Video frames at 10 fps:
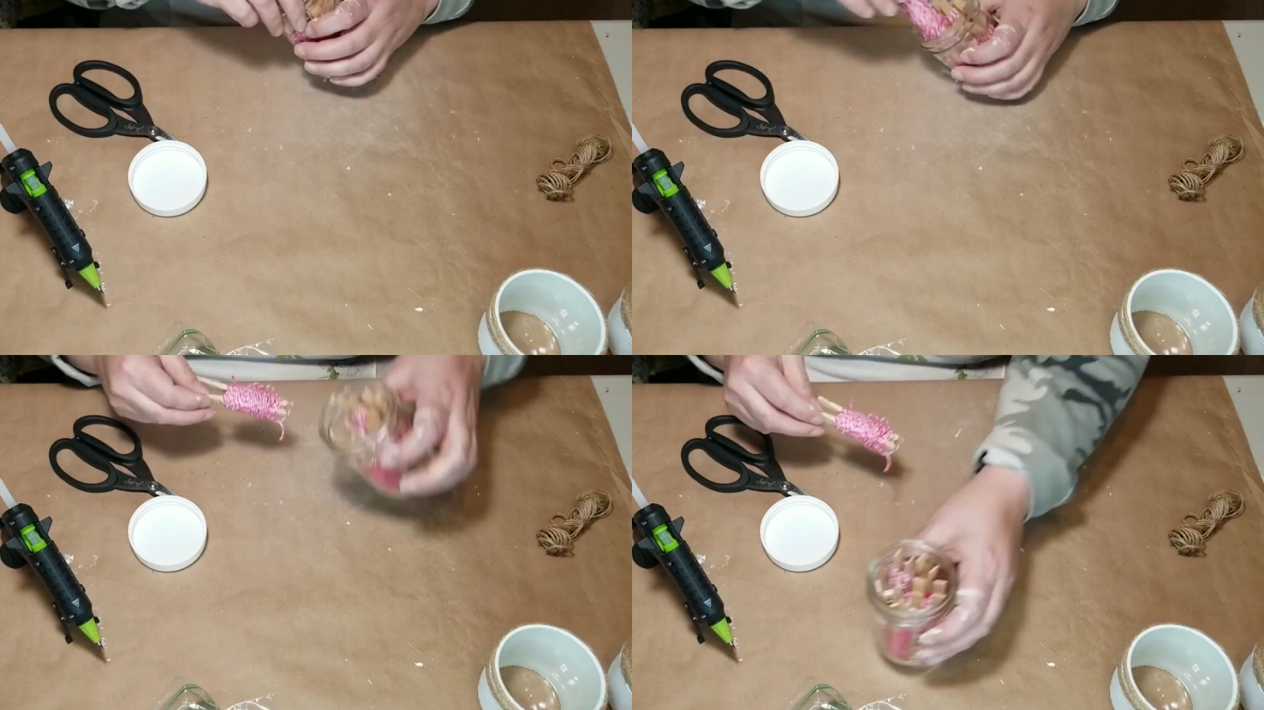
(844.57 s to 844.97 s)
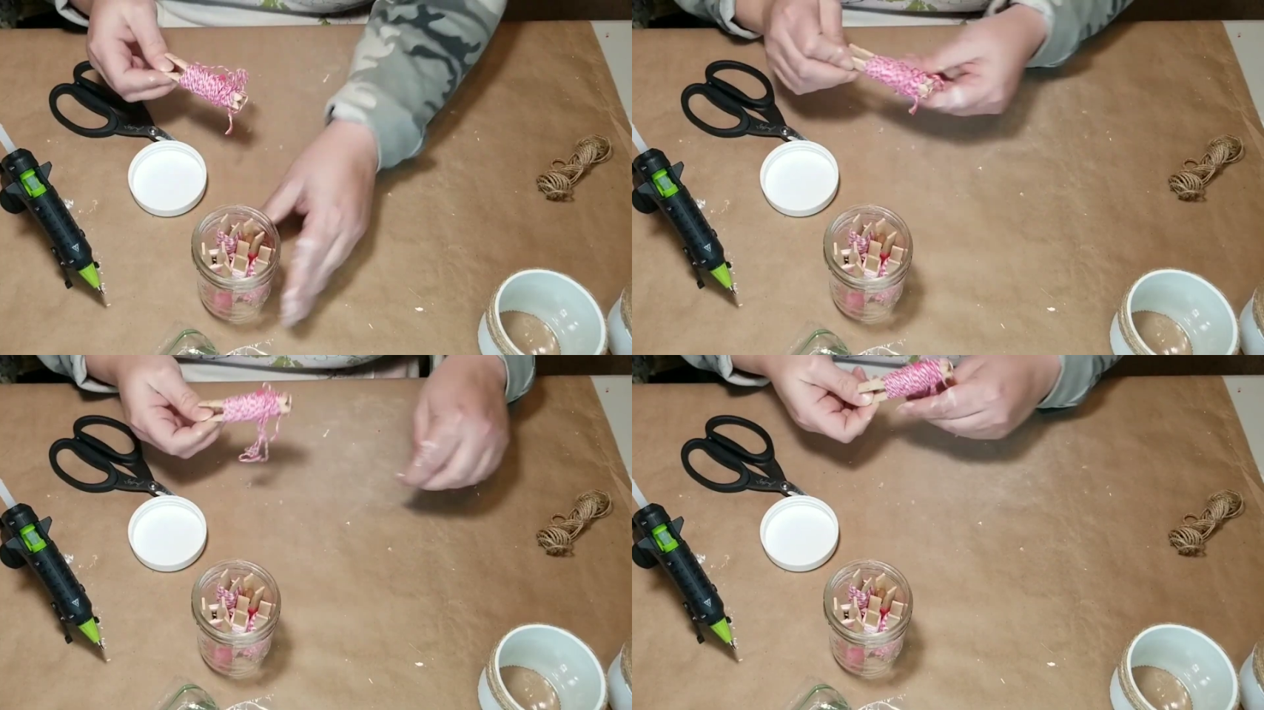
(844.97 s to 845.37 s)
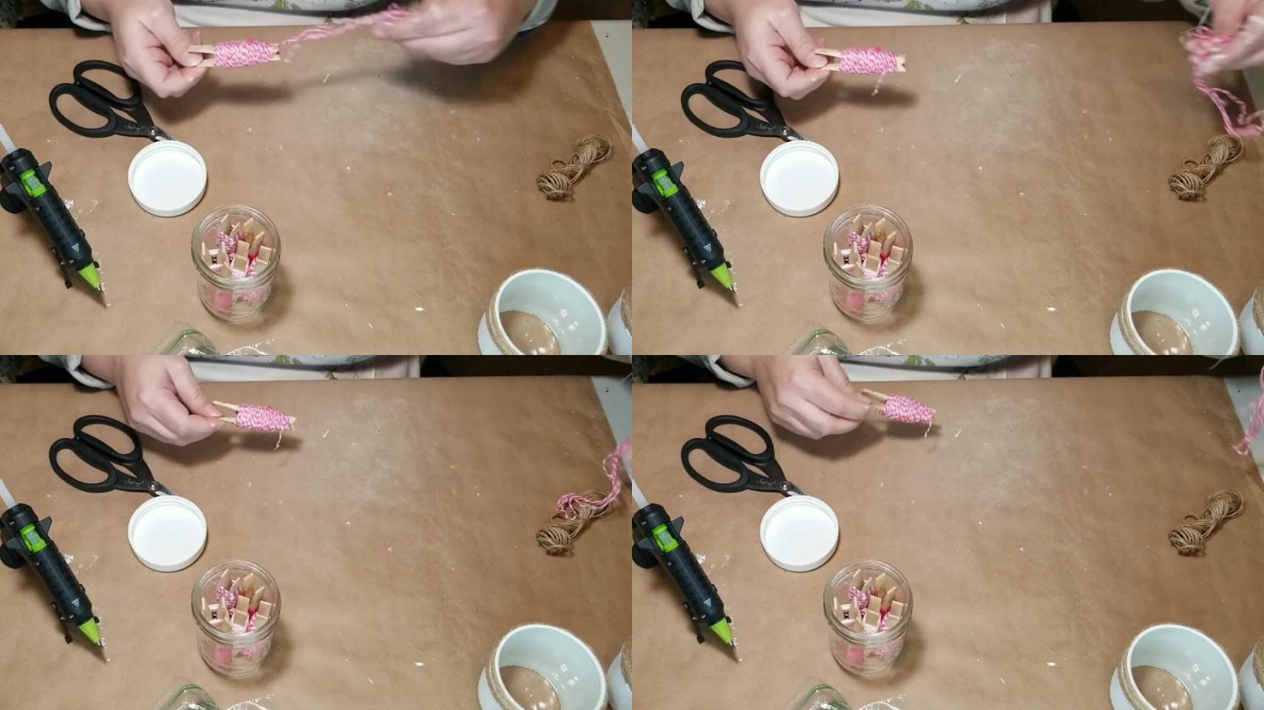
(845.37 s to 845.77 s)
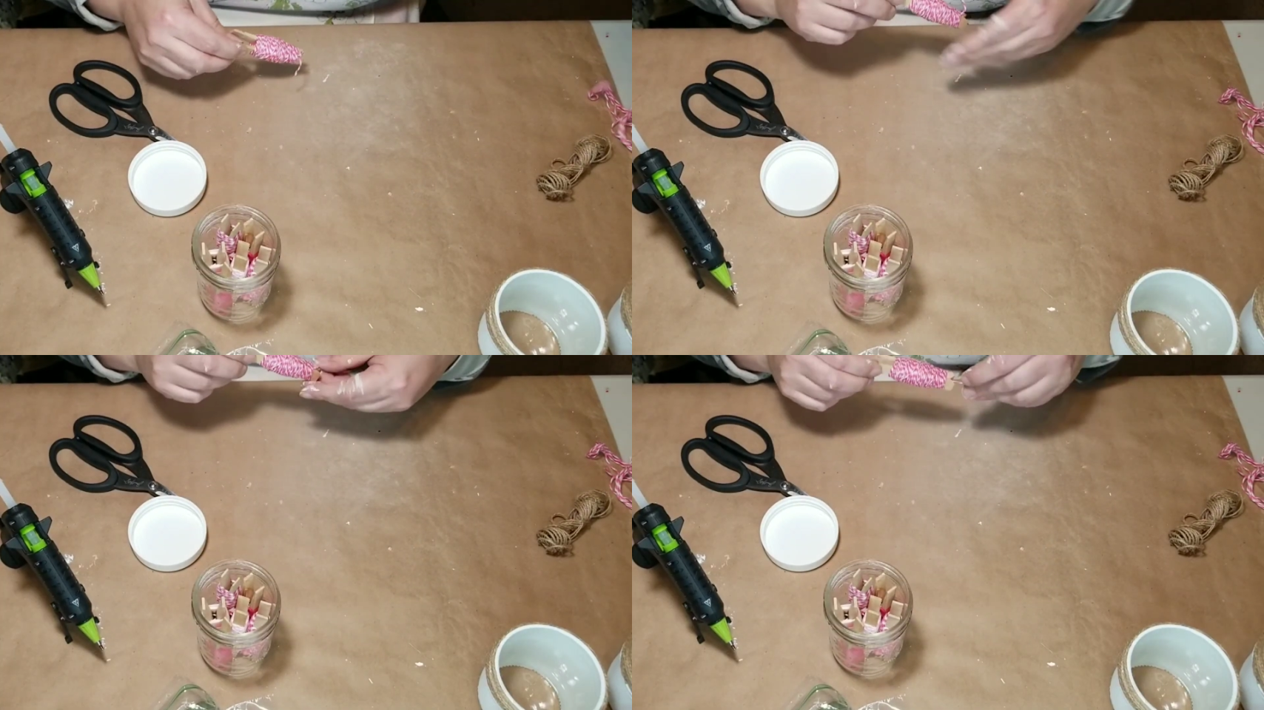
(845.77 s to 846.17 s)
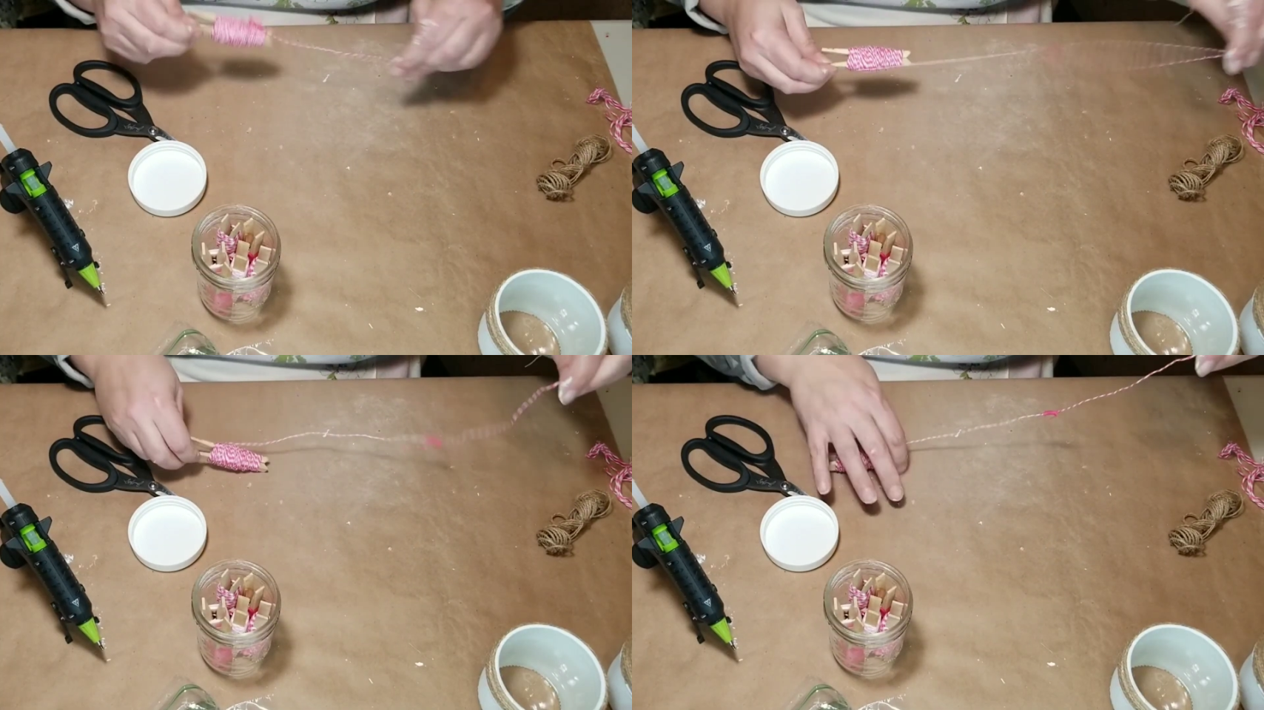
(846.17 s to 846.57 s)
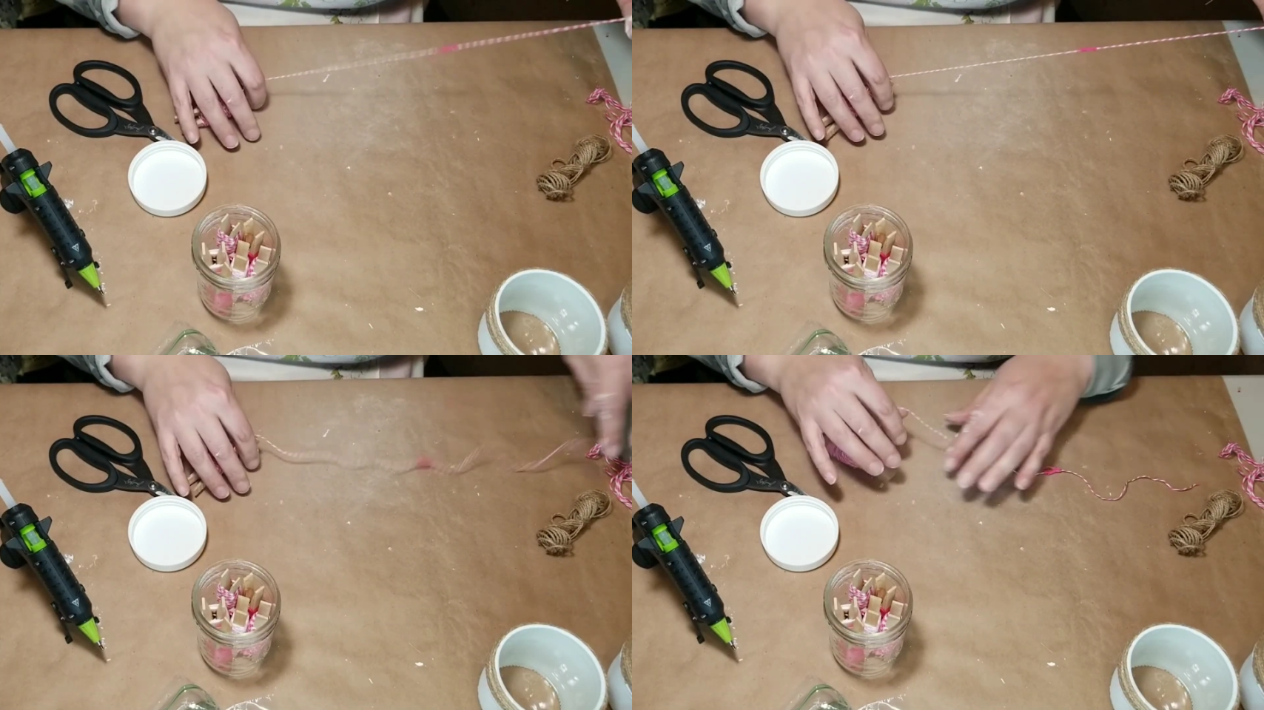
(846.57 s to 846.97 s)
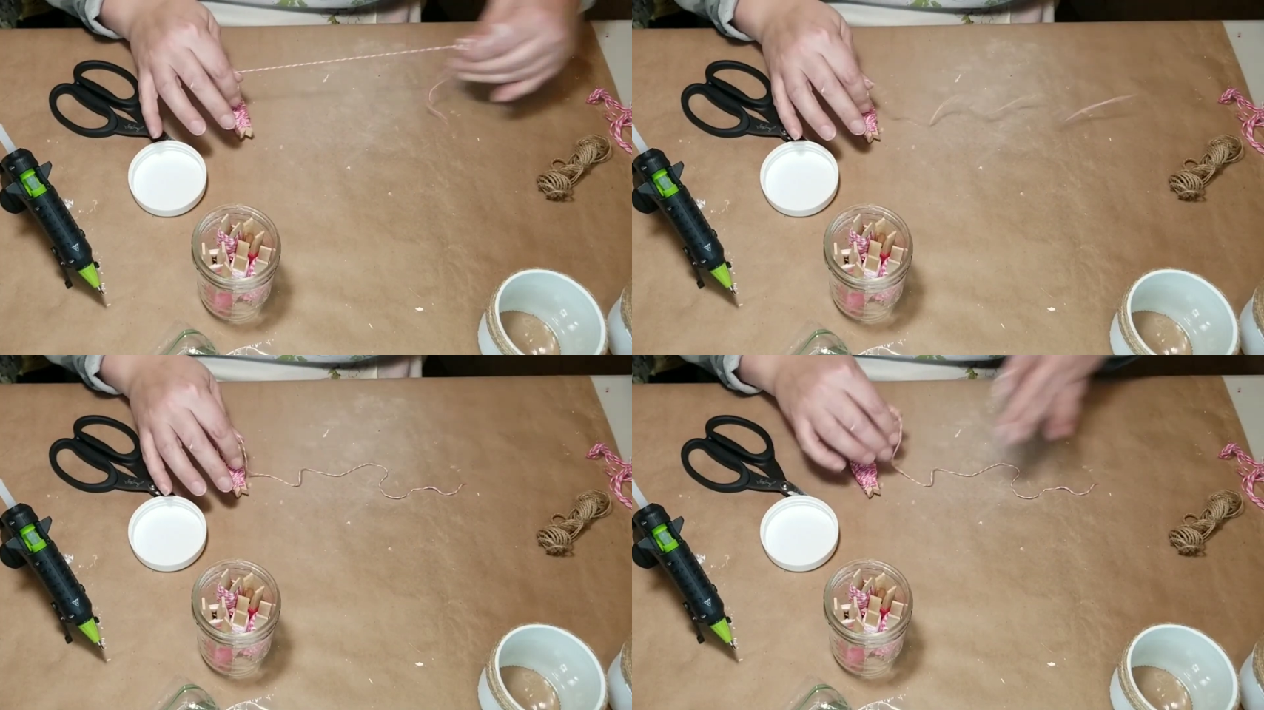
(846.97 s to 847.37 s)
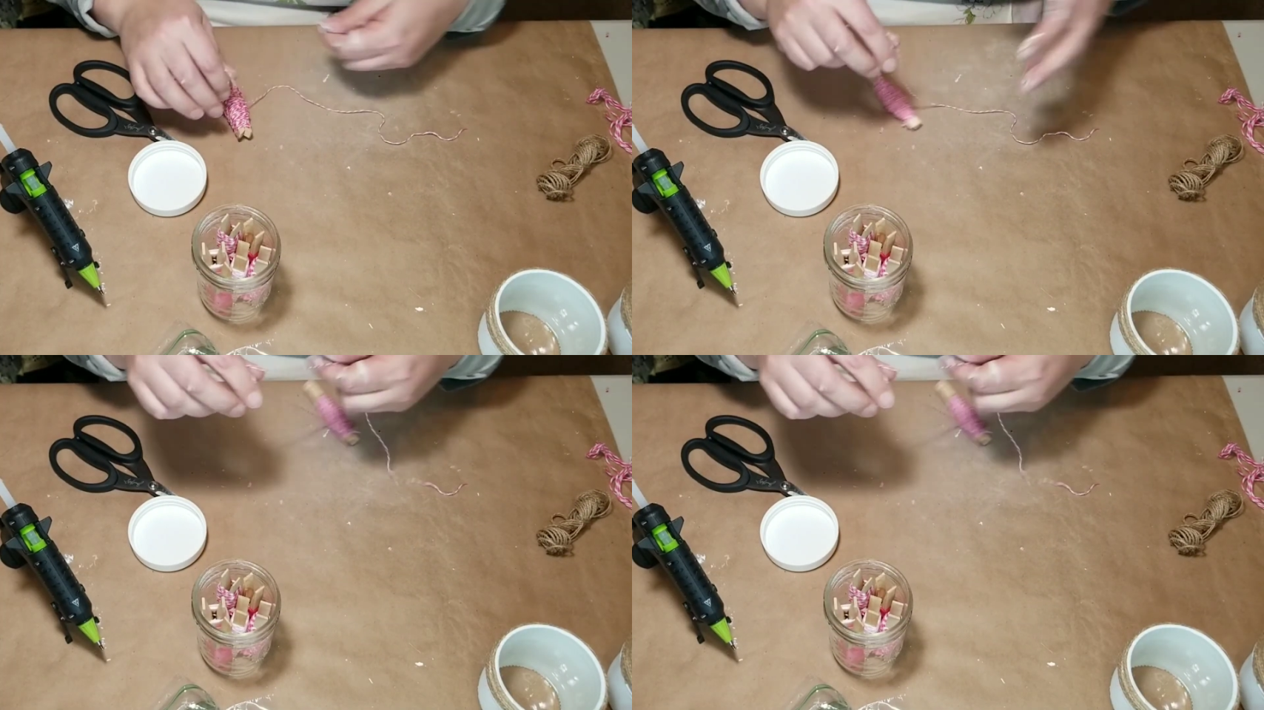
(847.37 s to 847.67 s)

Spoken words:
[unreadable: no face in view]